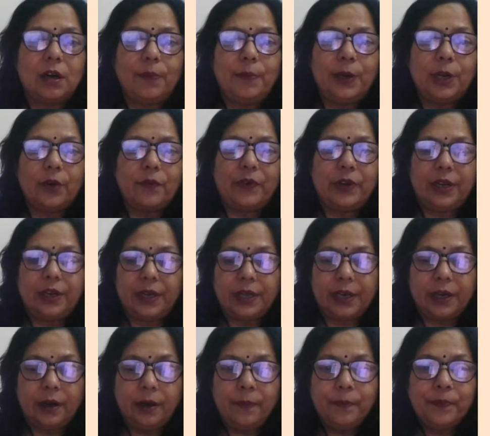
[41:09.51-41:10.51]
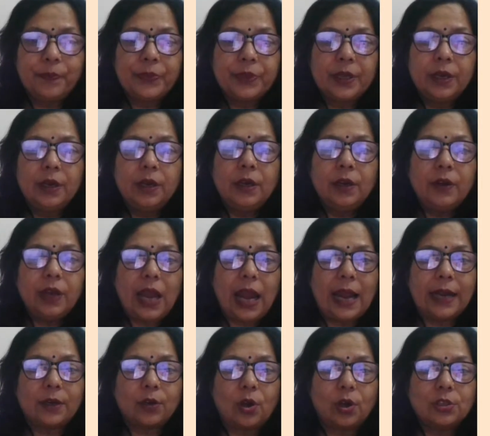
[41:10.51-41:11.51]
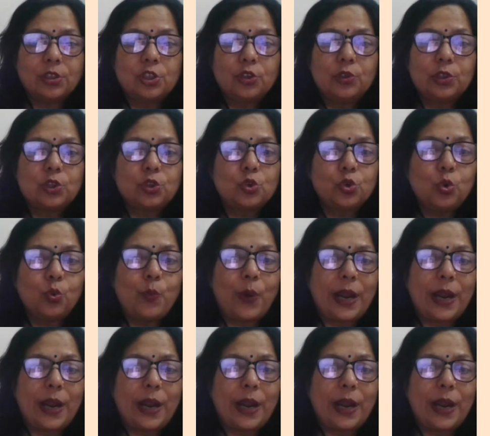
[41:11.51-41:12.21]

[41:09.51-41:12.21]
Government of India and constitutes two